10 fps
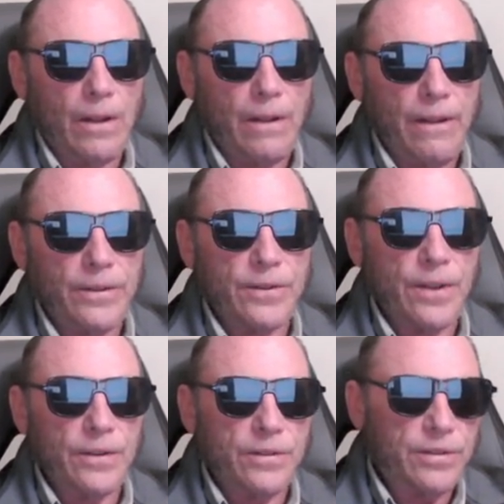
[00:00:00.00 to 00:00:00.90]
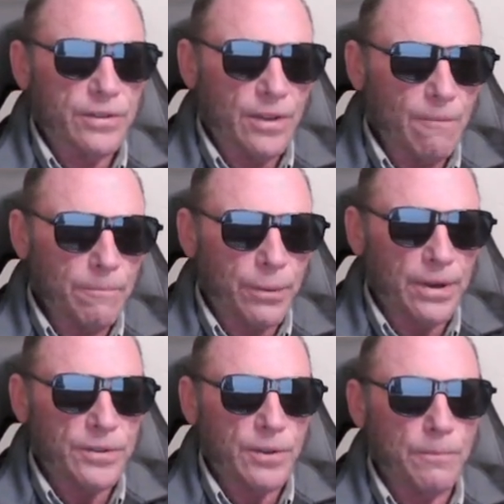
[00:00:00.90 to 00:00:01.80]
Is there some
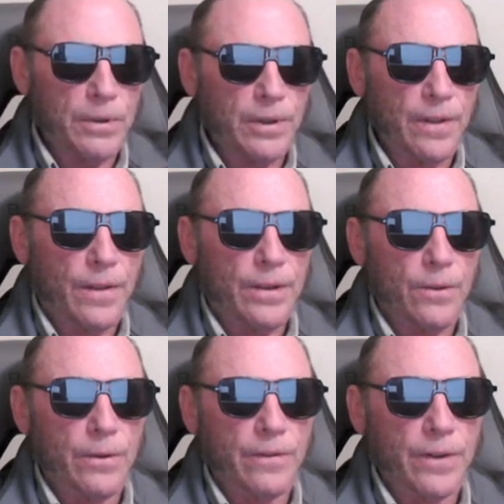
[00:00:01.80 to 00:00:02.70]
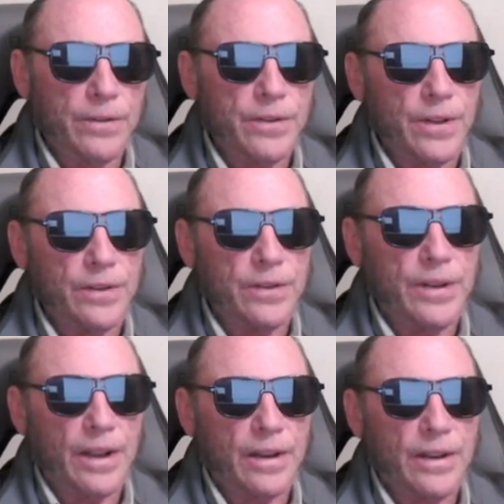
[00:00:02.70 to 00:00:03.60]
principle in the universe that
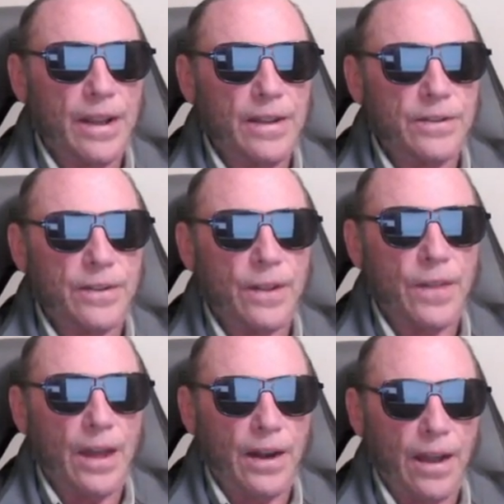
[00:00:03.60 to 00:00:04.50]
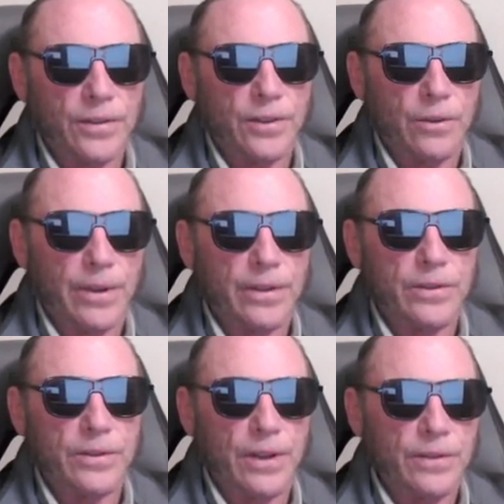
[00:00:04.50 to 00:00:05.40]
dictates that that has to
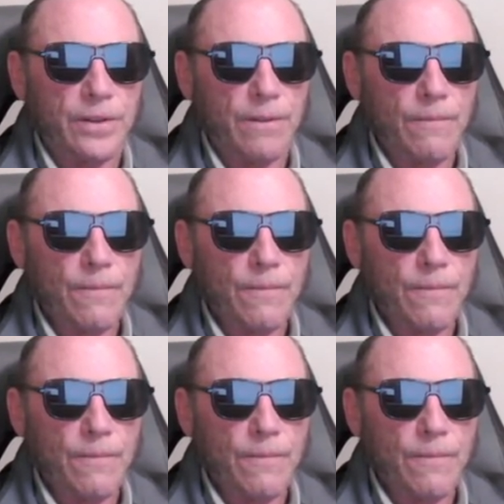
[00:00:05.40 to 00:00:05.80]
exist?